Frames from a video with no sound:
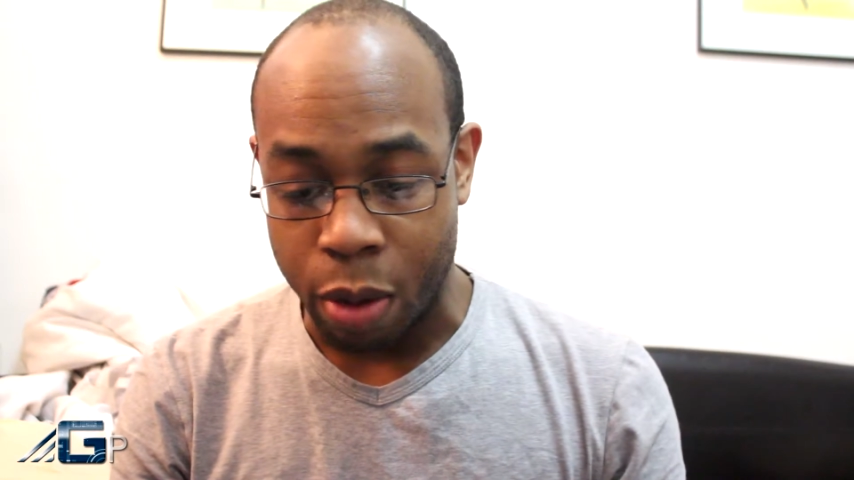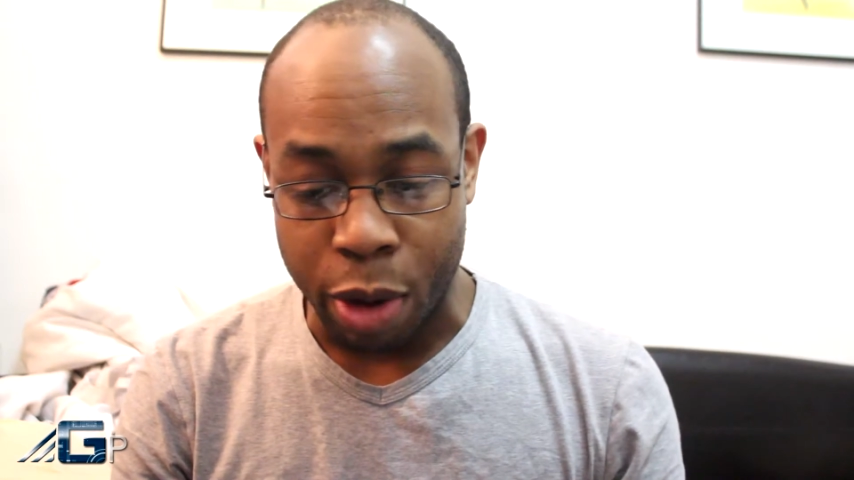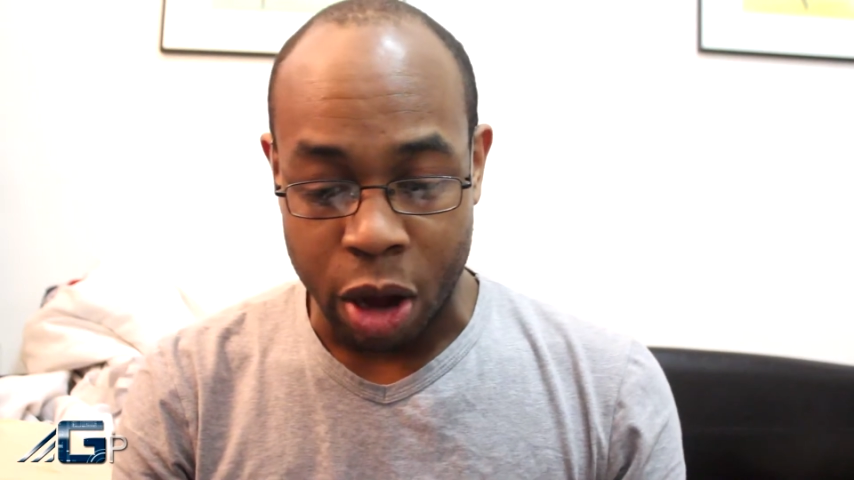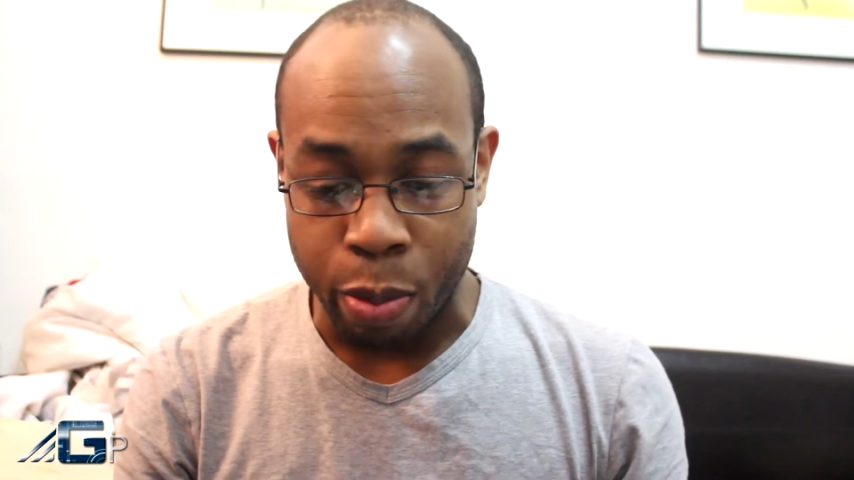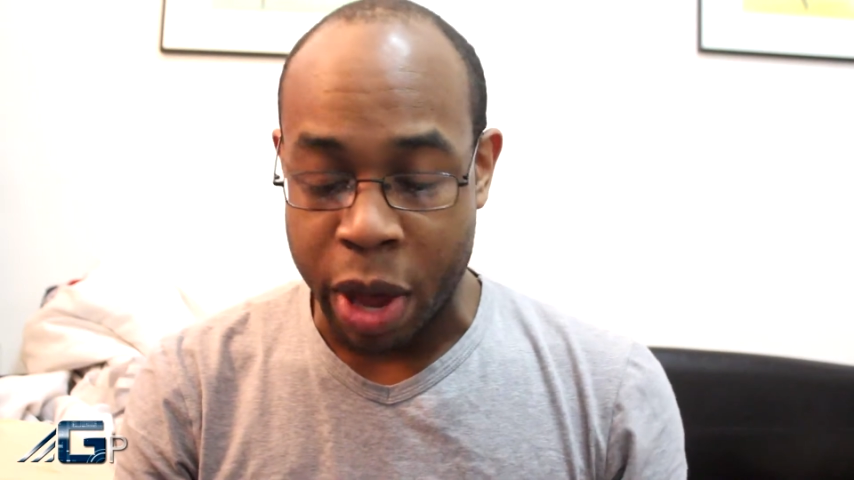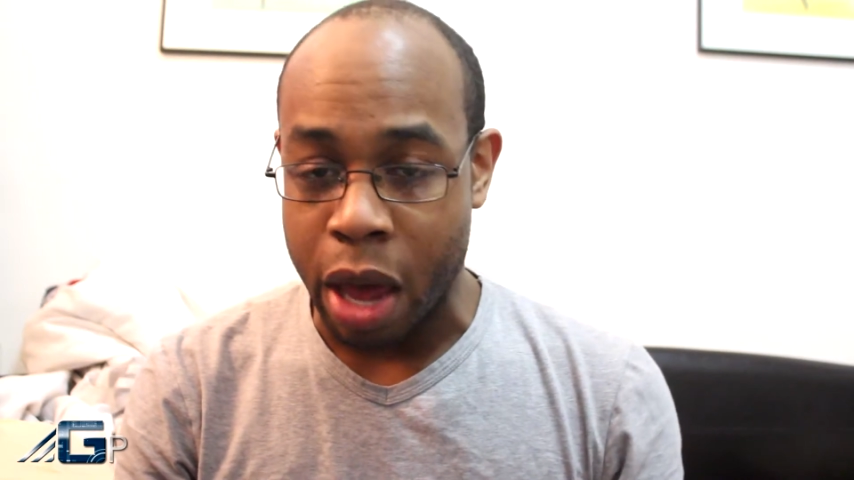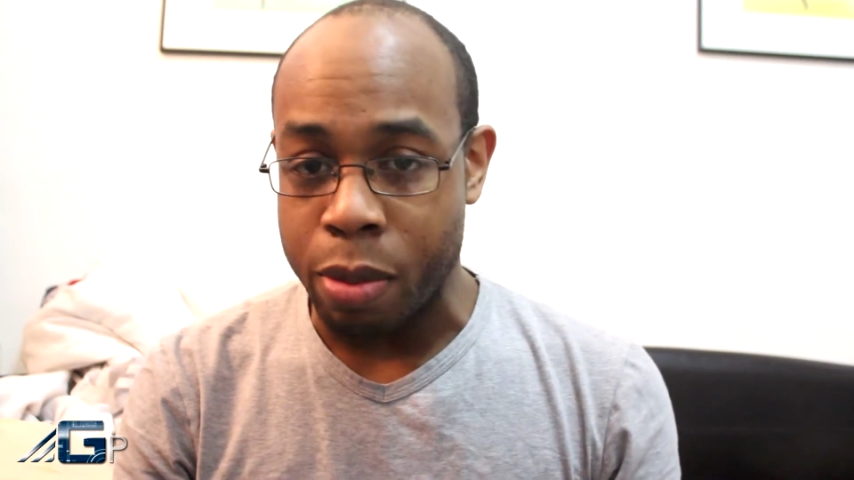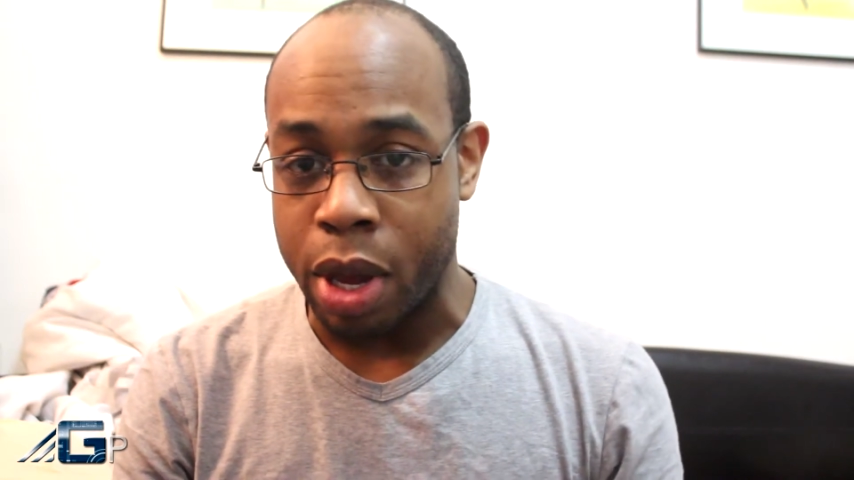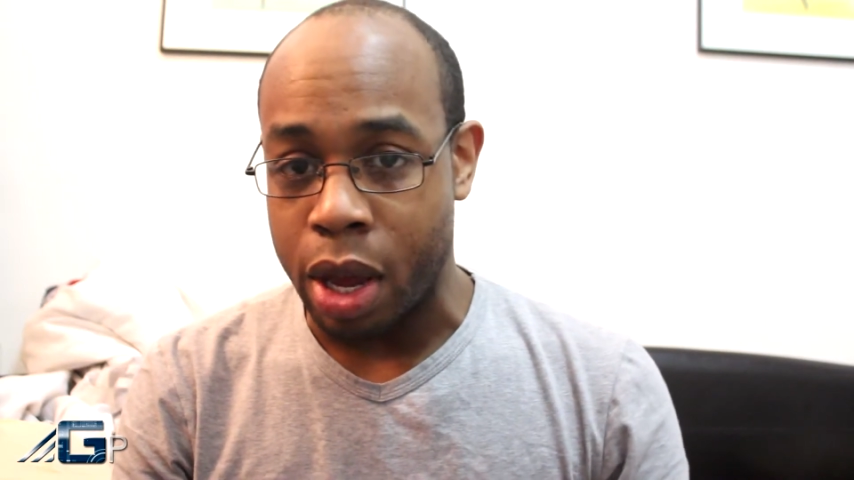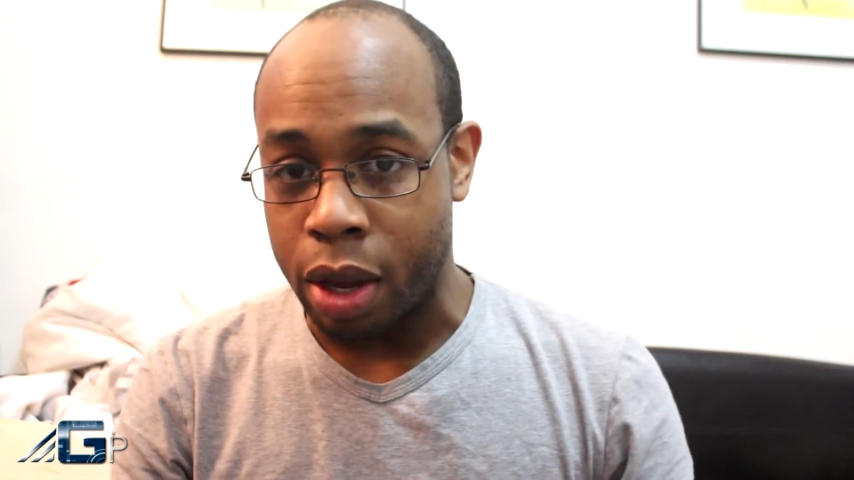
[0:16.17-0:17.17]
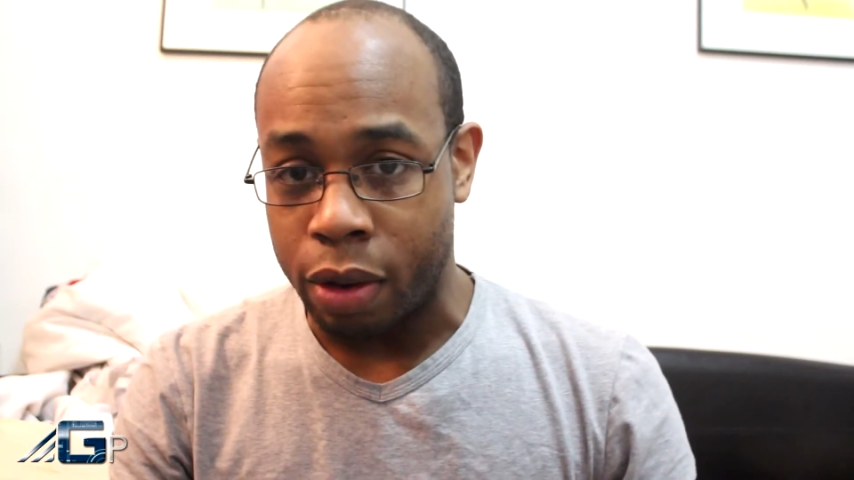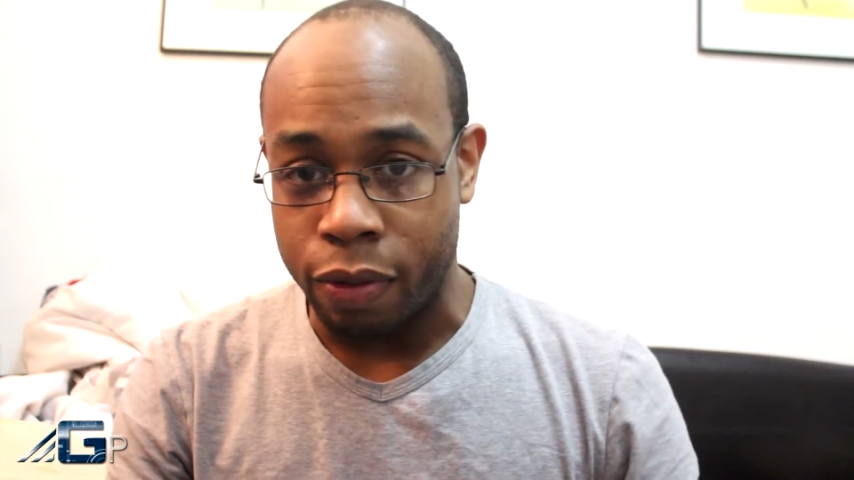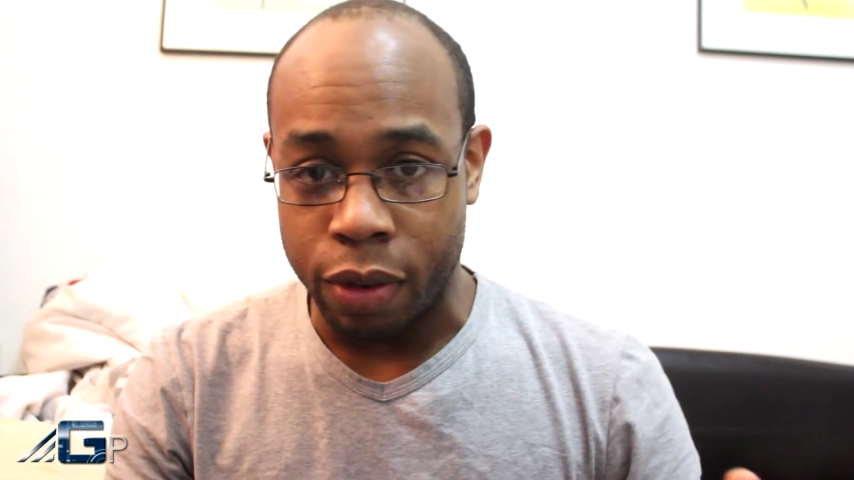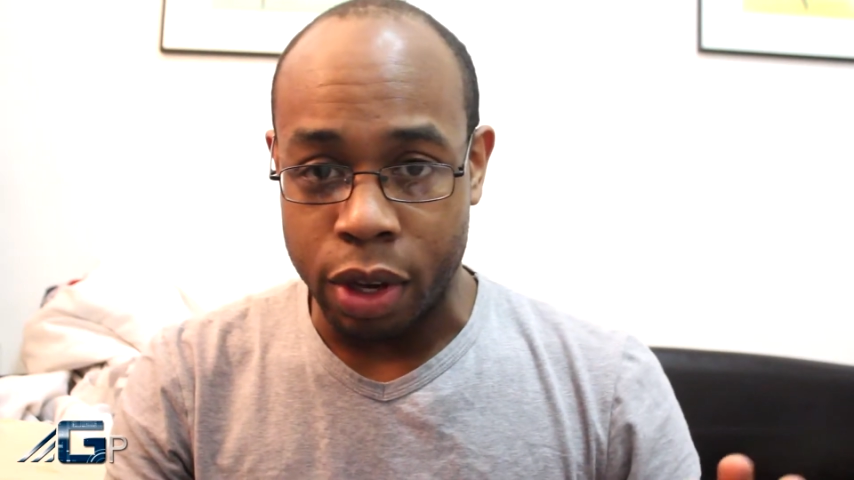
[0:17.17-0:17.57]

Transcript: about Batman